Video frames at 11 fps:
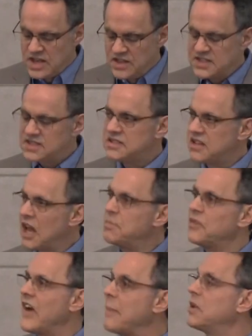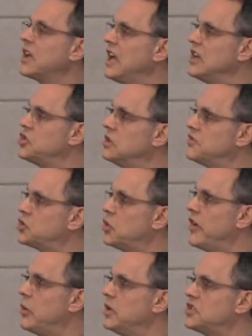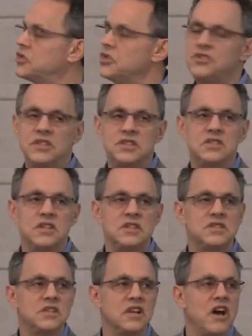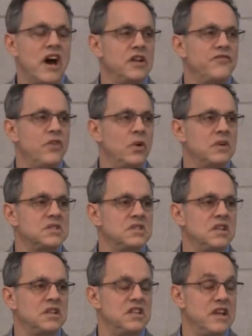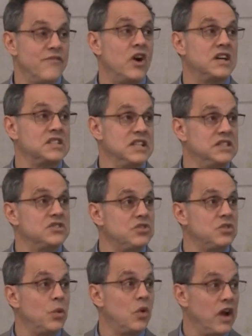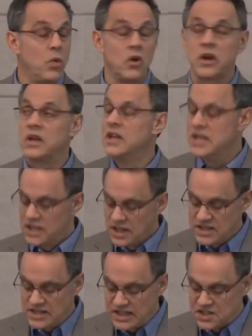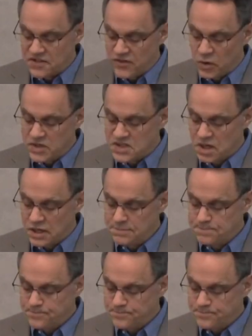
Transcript: This type of application of survey research is the kind of focus that the Environics Institute, where I work, tends to focus on.